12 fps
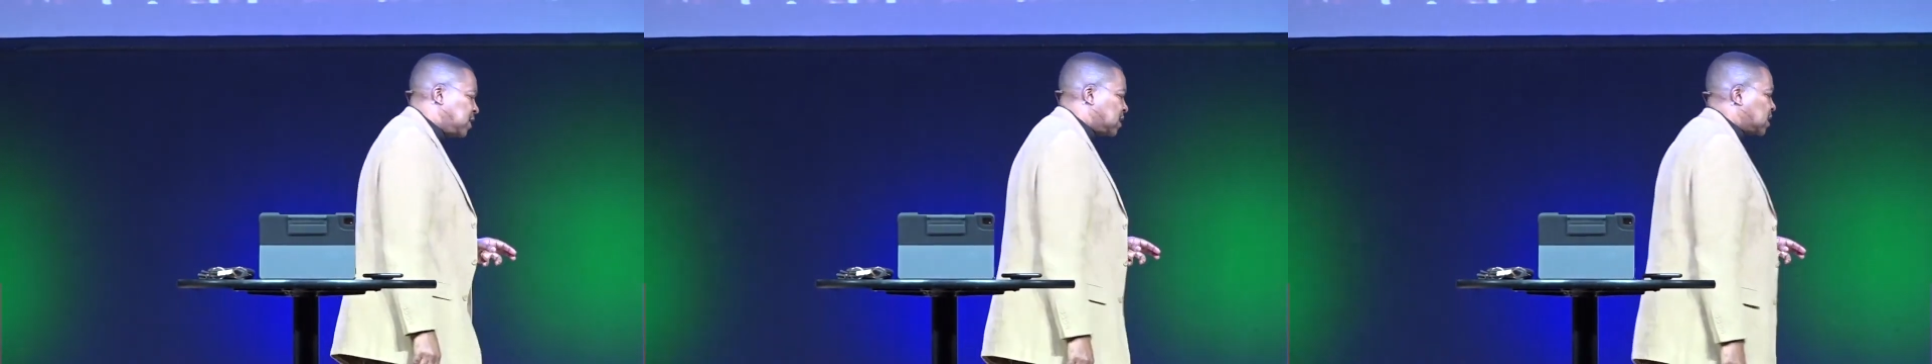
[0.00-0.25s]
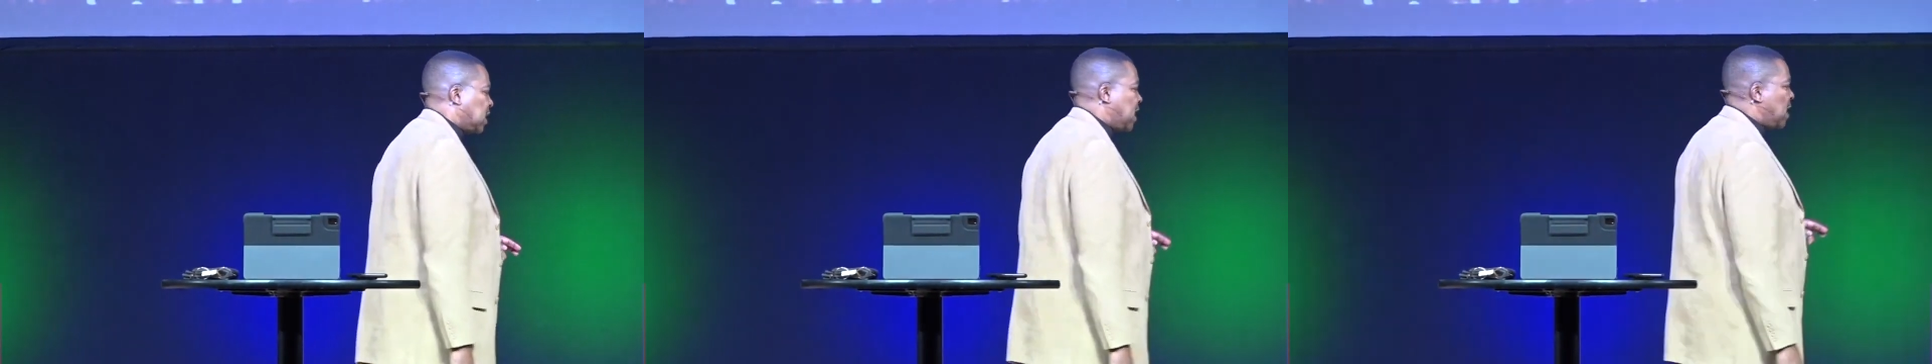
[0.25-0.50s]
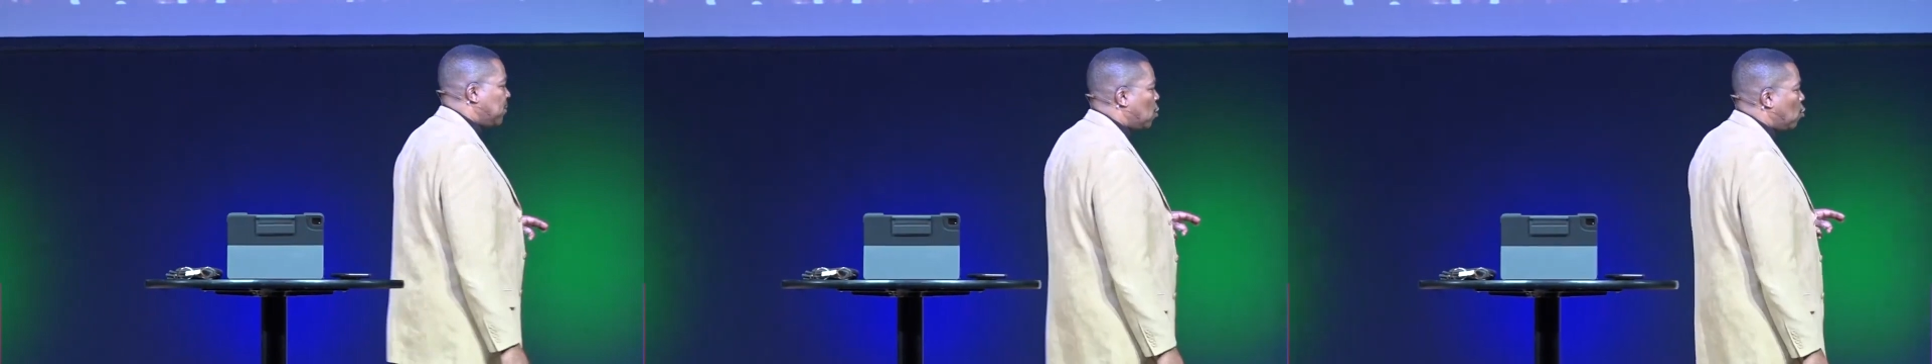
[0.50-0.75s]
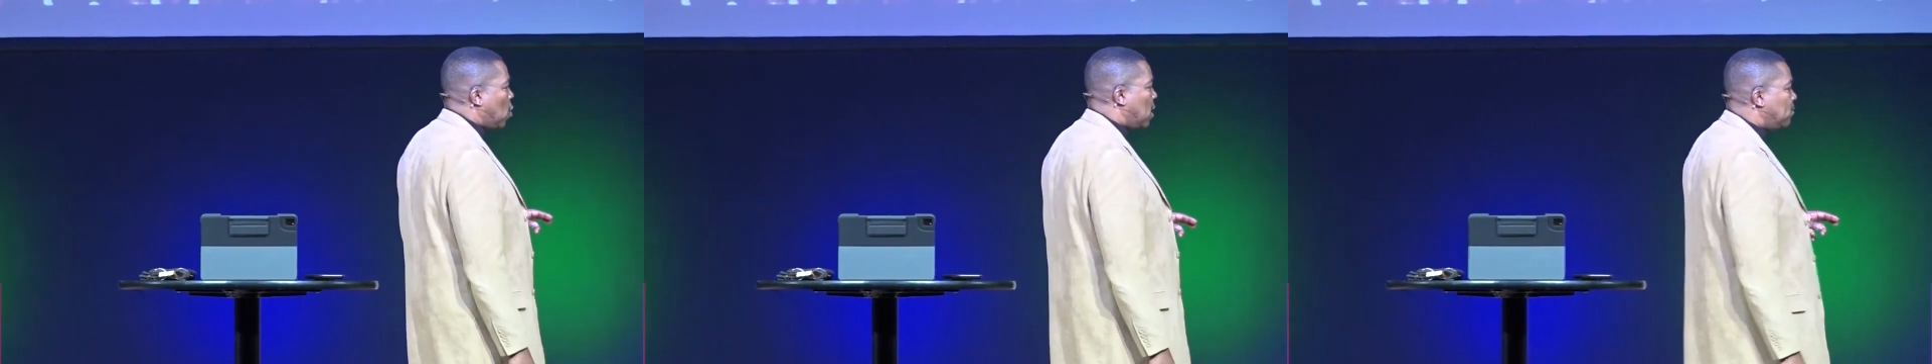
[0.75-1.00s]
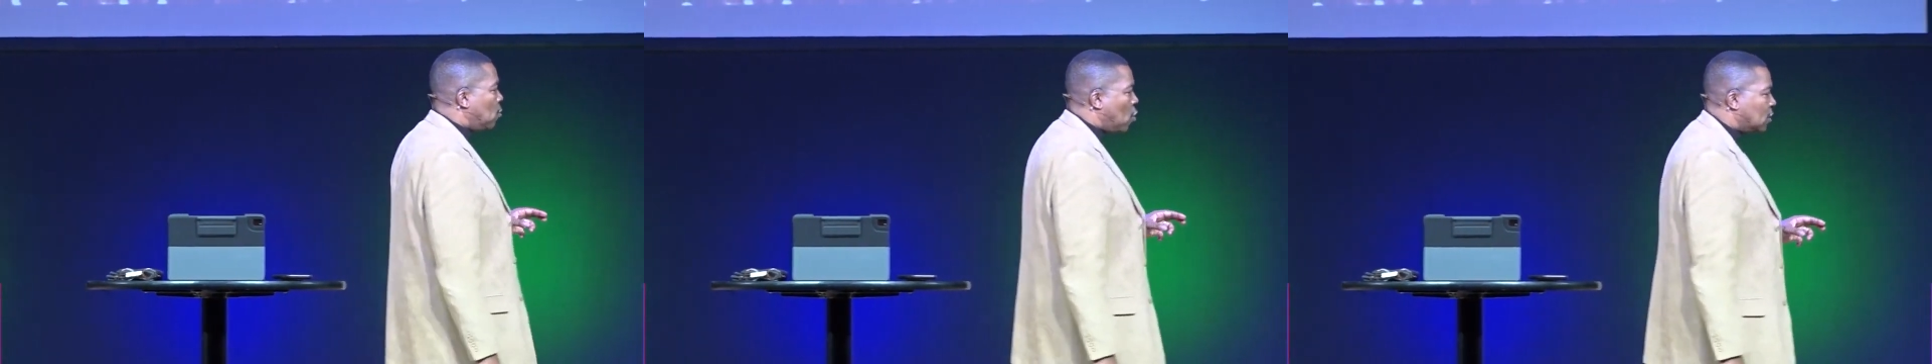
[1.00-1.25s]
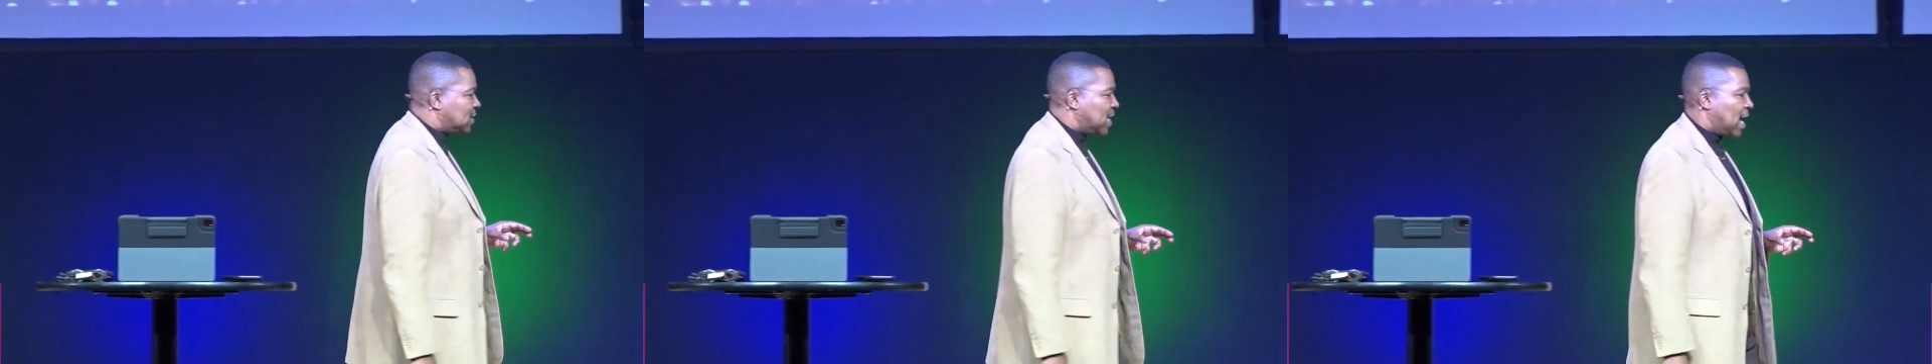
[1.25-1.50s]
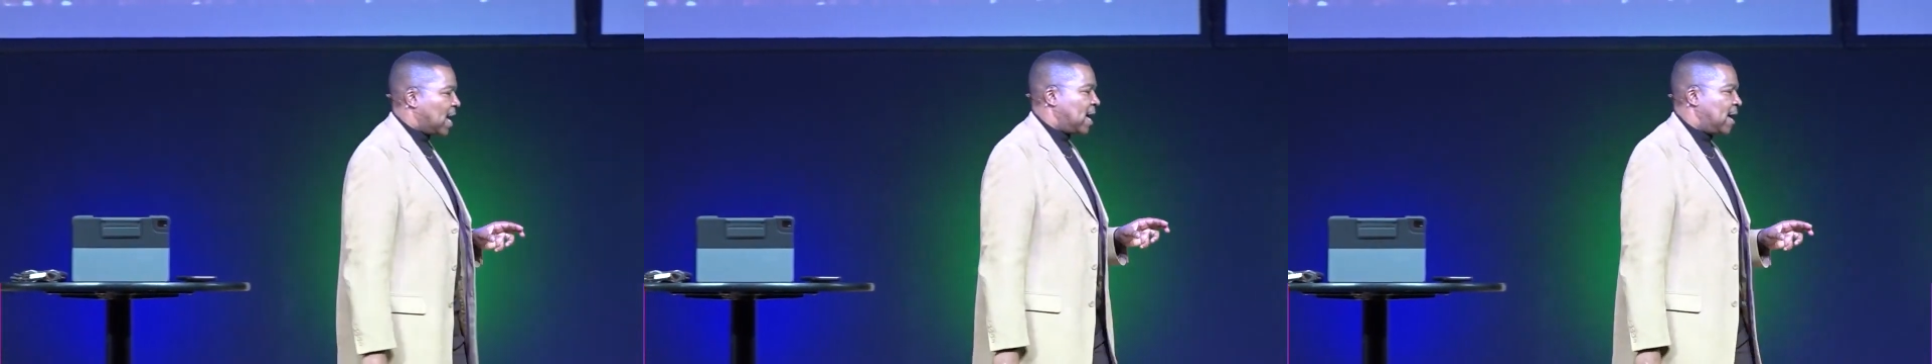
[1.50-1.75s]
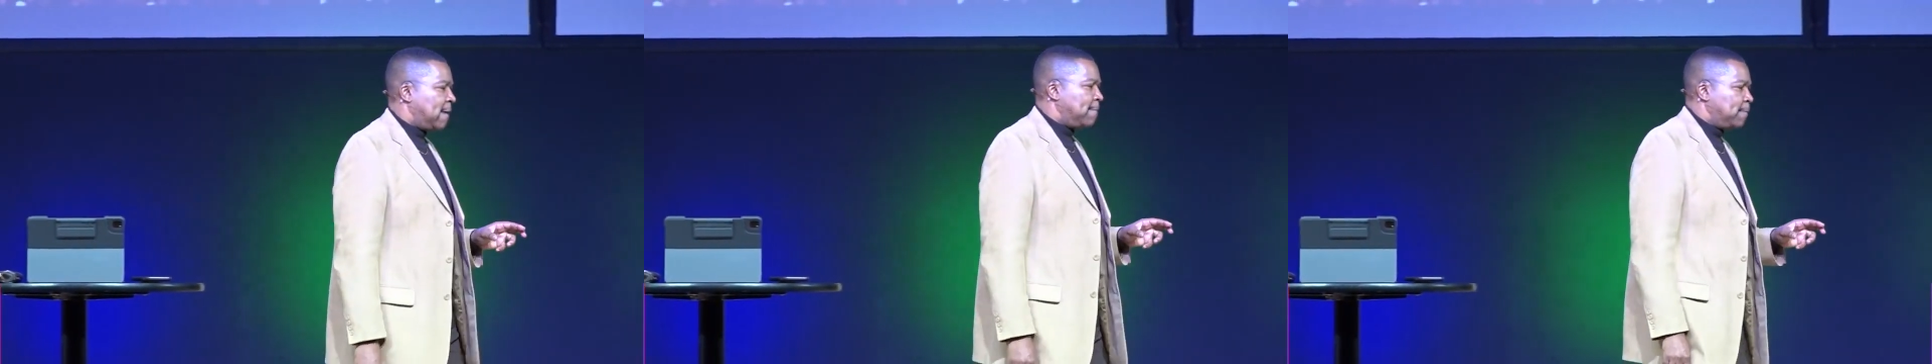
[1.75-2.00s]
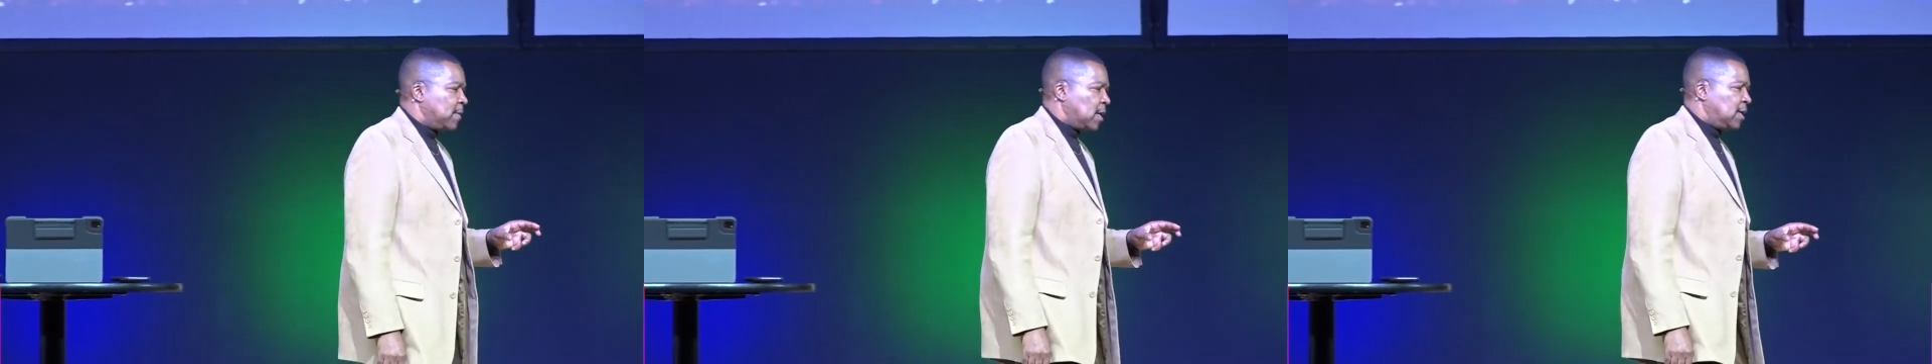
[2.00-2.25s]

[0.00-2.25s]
disclaimer one more time.